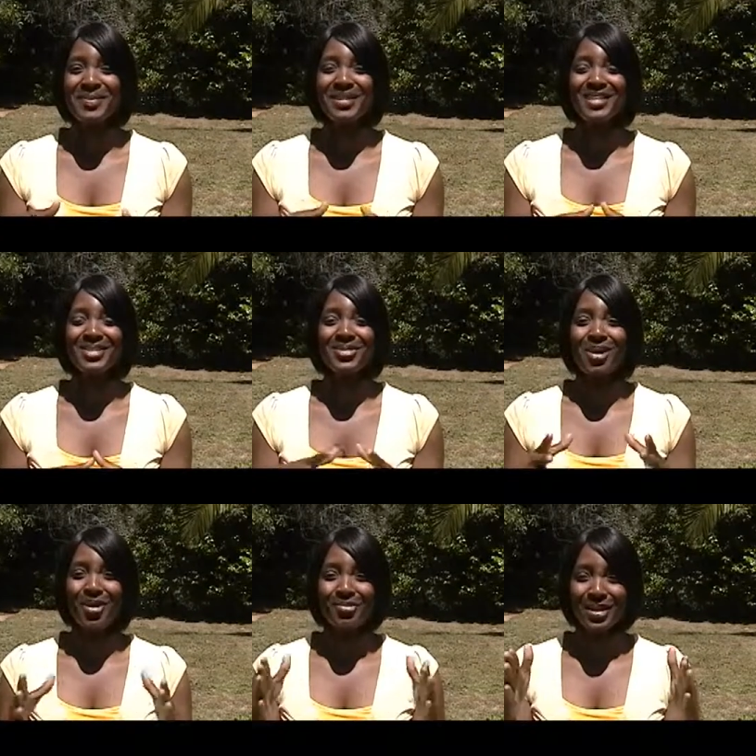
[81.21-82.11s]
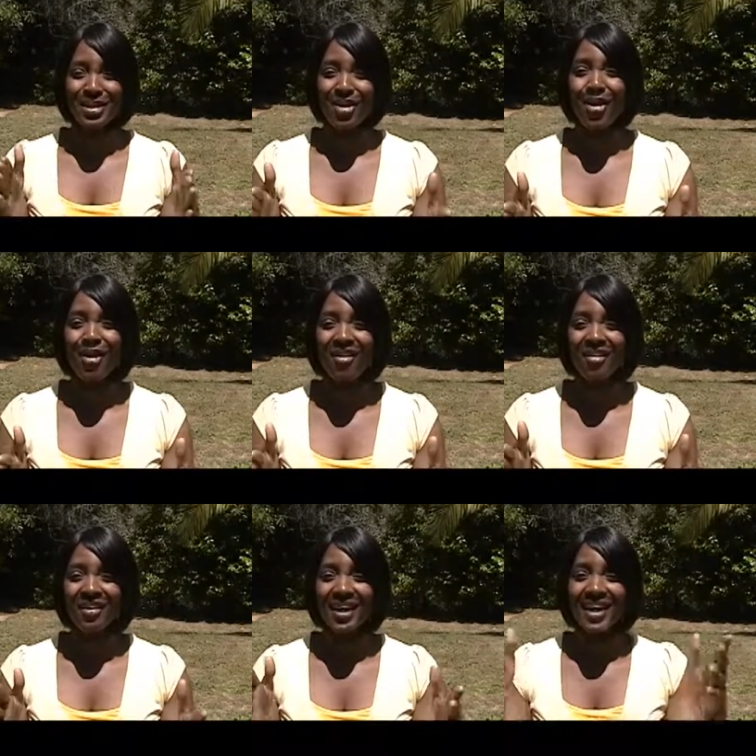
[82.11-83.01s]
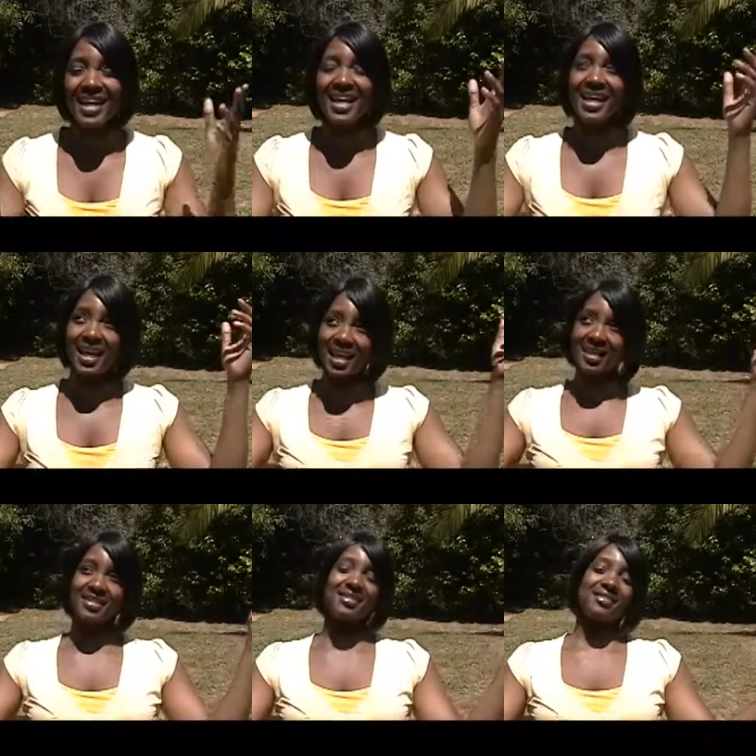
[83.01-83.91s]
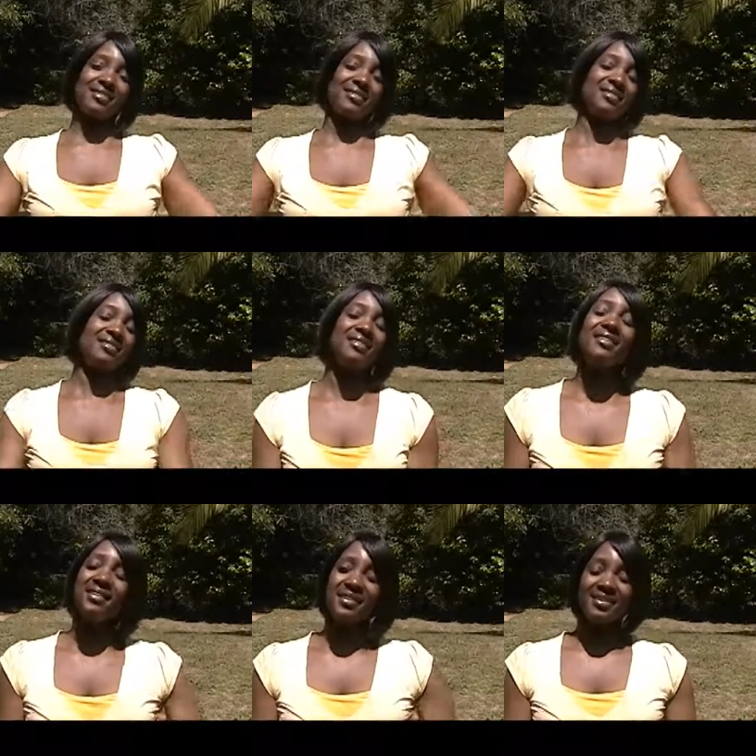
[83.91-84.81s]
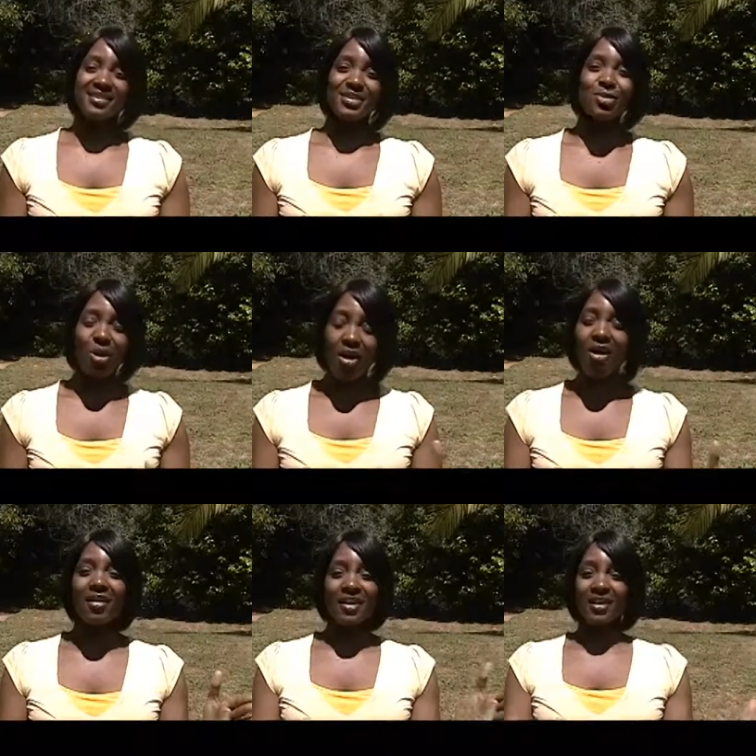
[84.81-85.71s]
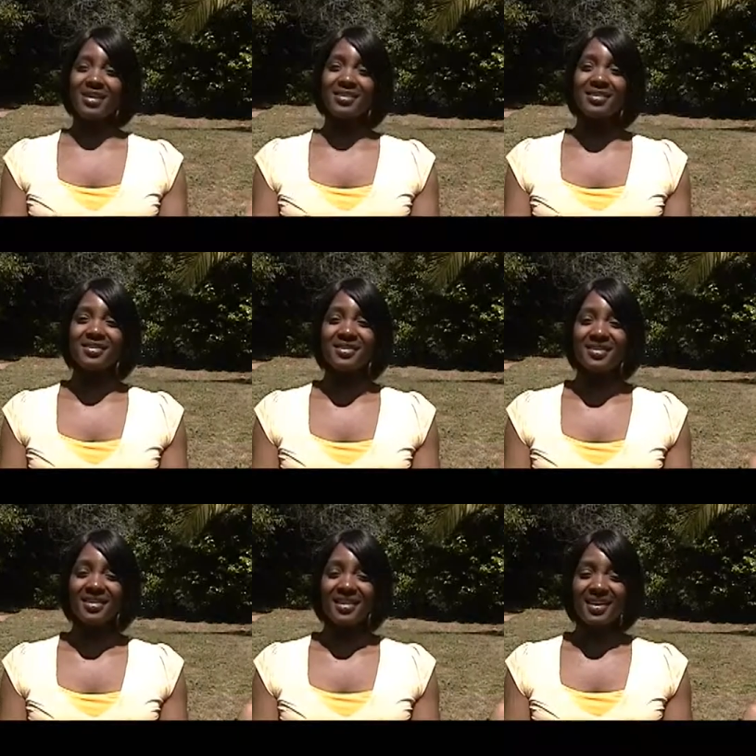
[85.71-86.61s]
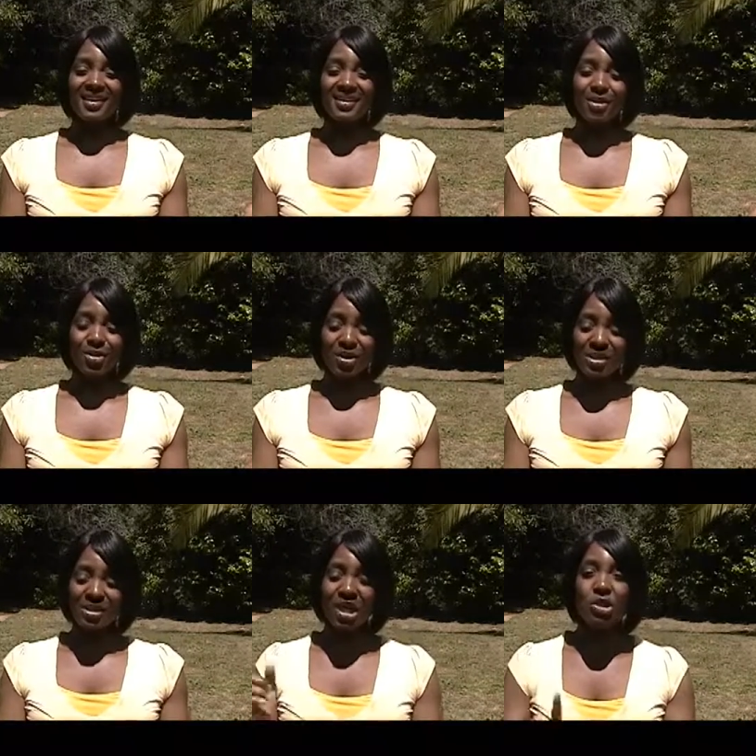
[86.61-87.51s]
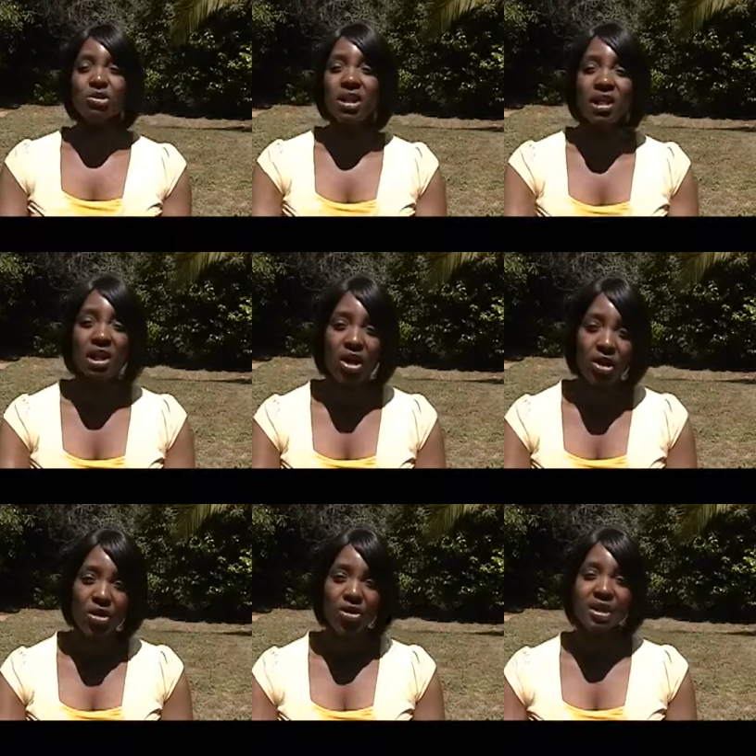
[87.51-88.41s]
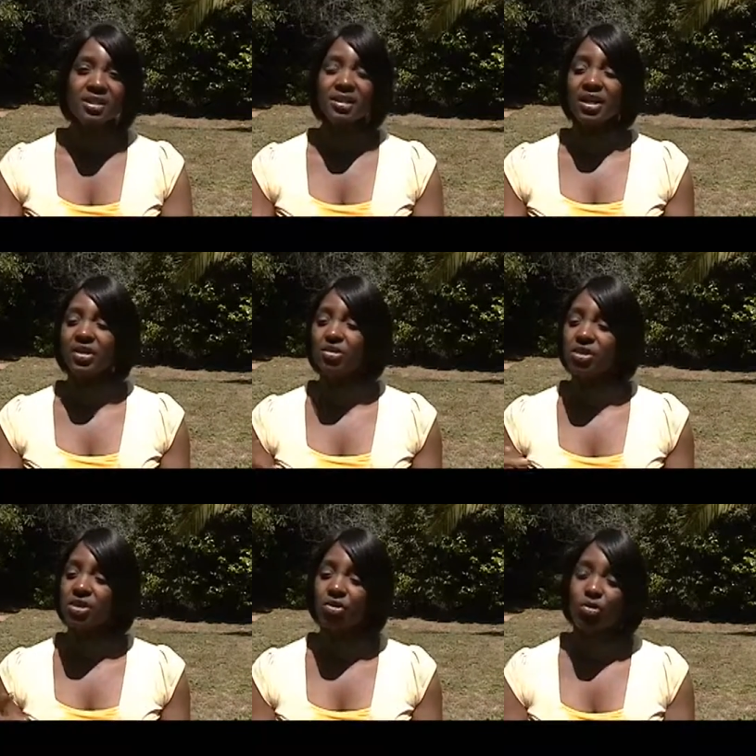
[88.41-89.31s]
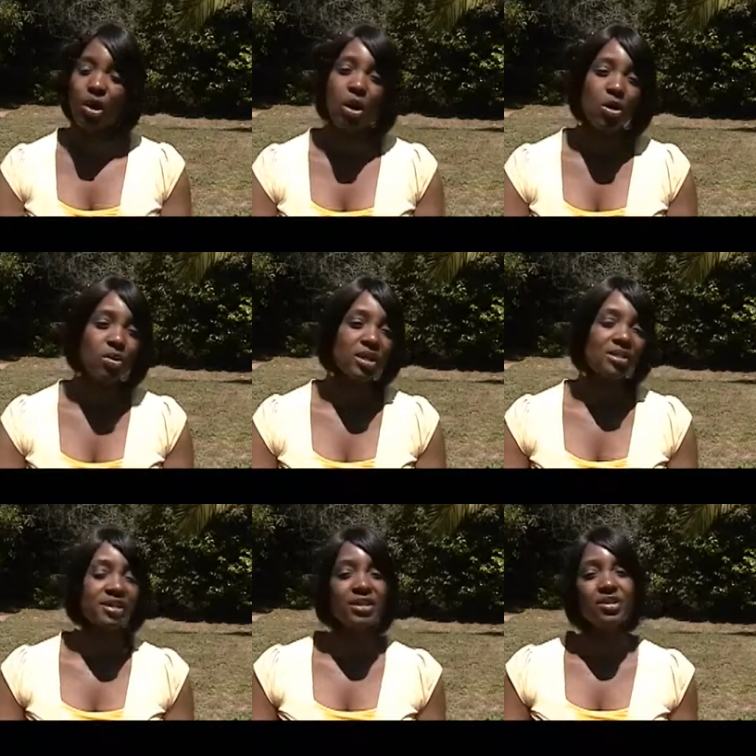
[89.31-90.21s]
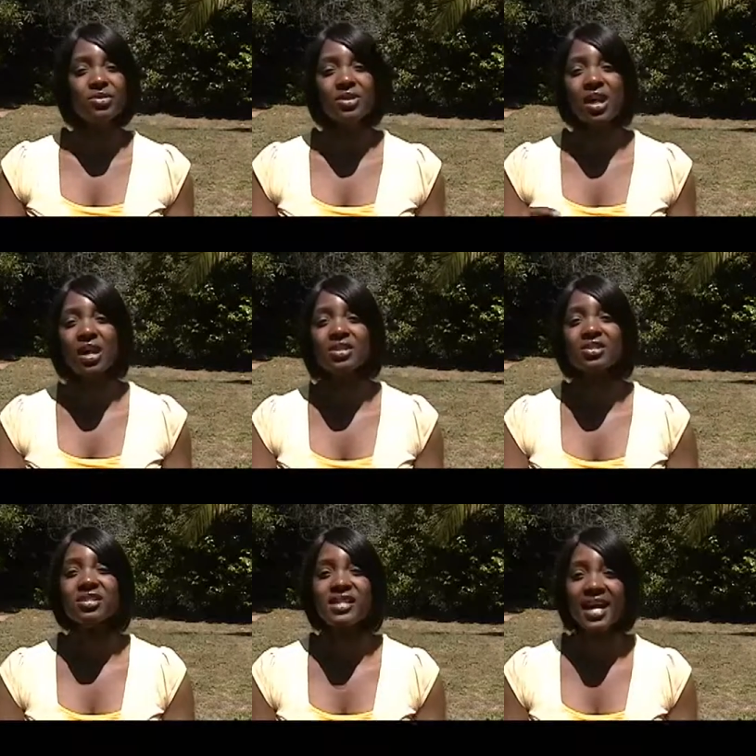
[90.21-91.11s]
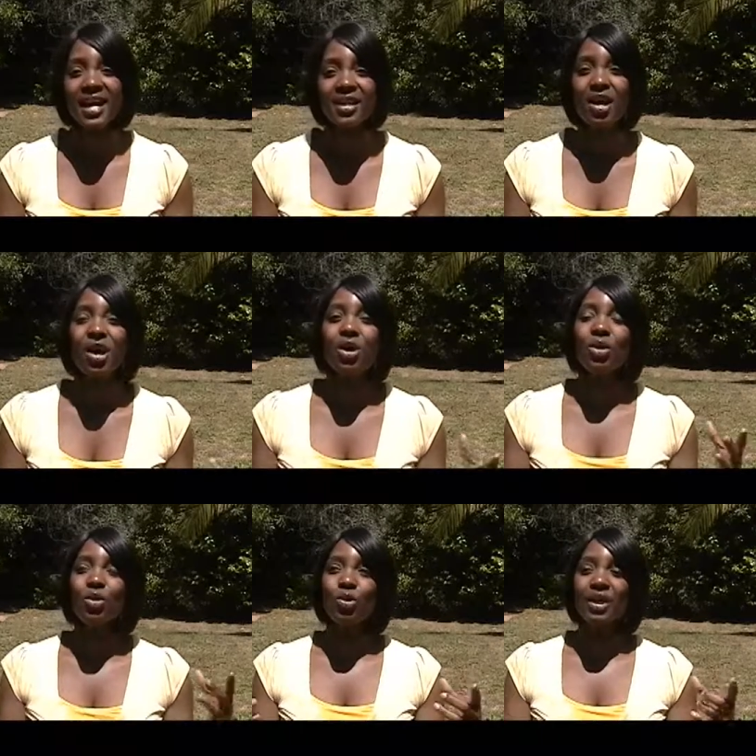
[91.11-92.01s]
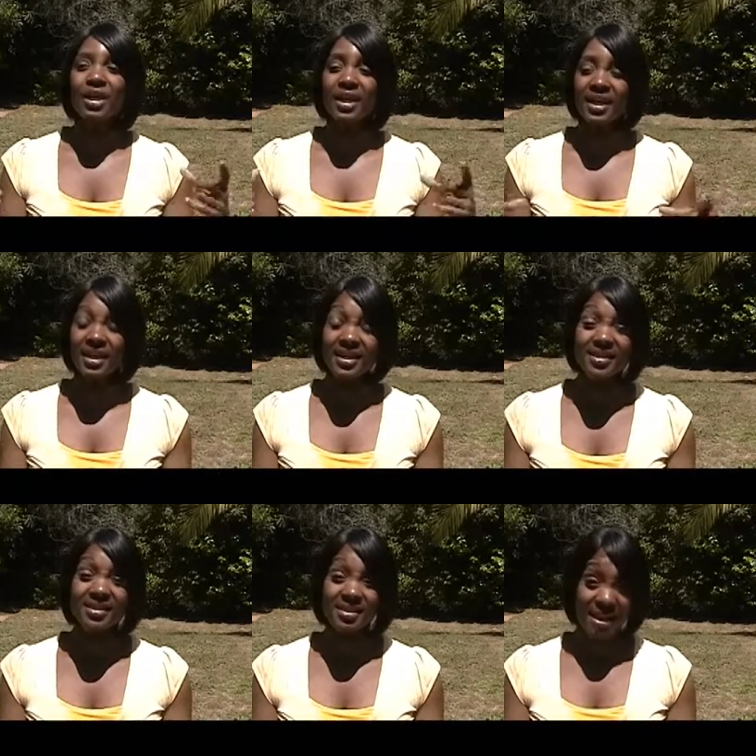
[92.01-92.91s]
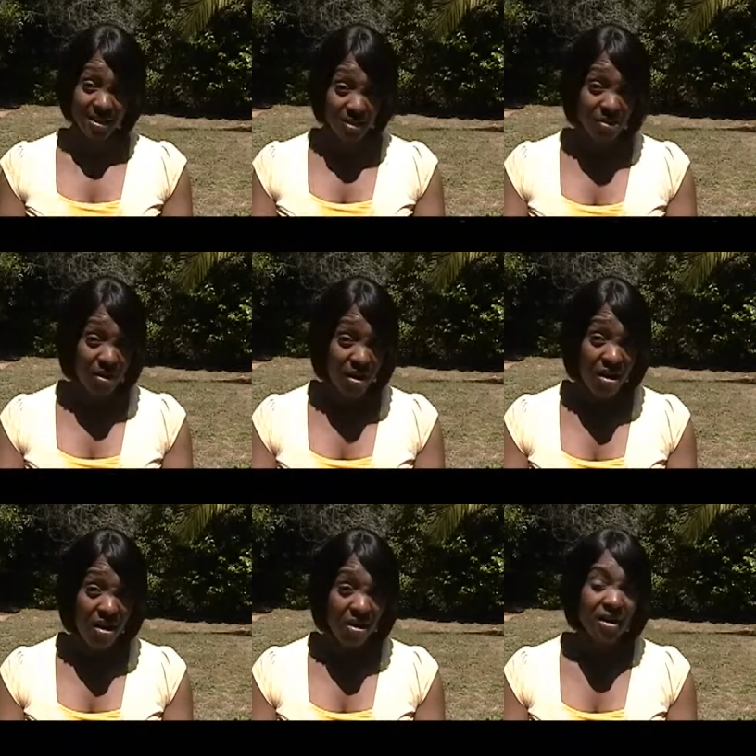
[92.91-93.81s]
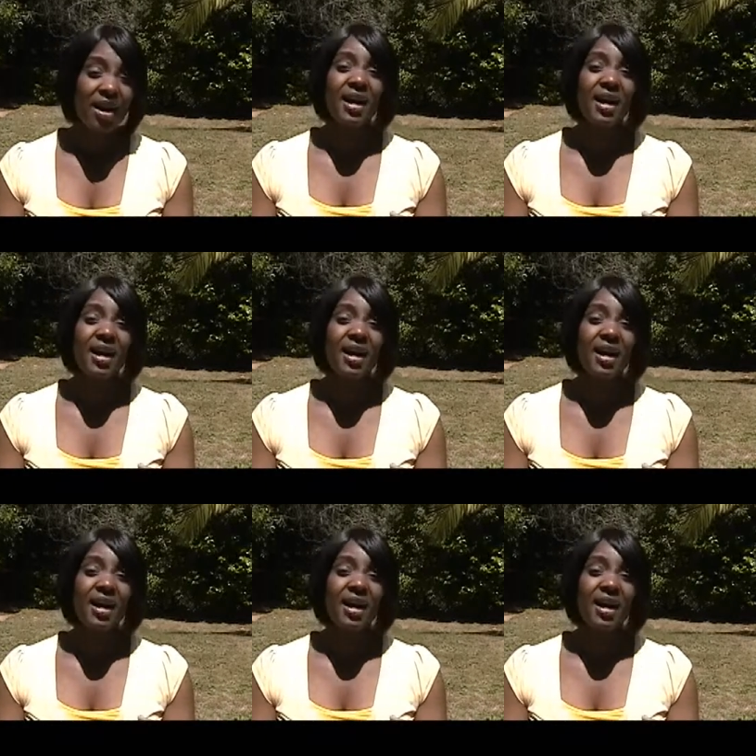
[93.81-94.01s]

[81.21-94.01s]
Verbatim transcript: because you already are it. You are it. So continue to learn, continue to grow, continue to understand who it is that you are,